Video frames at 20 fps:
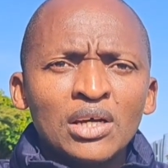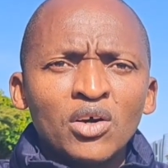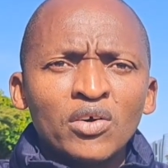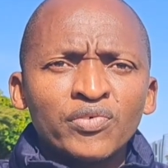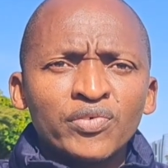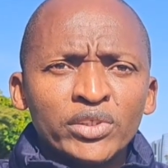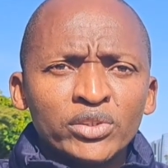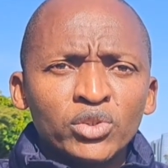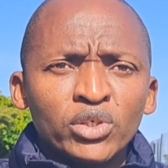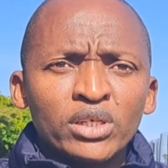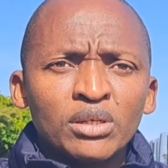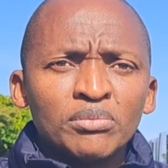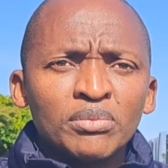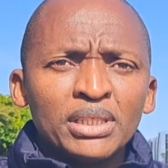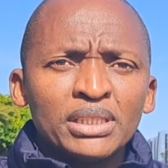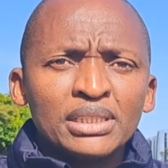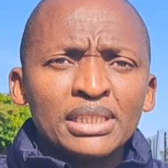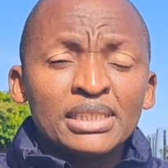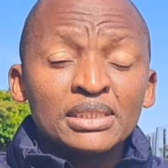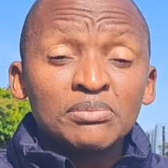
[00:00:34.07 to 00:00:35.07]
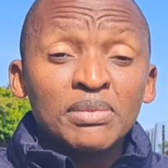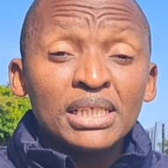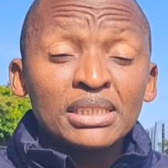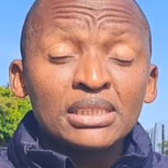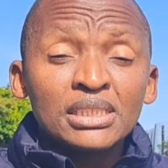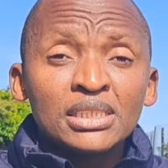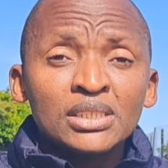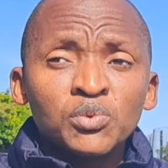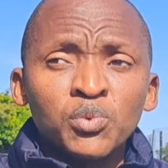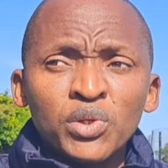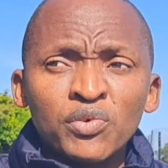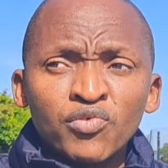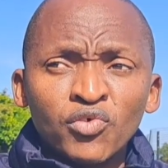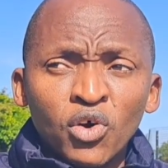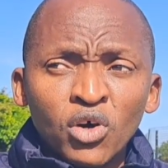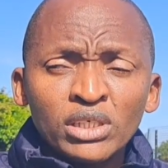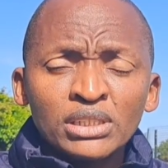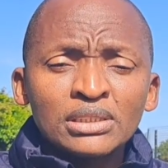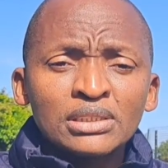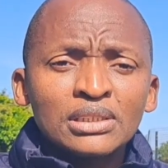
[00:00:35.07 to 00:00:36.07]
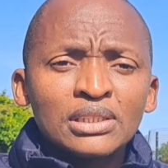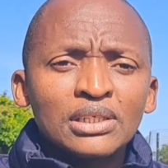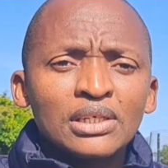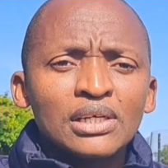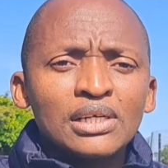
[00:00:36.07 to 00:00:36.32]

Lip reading: of the tournament. As much as we've got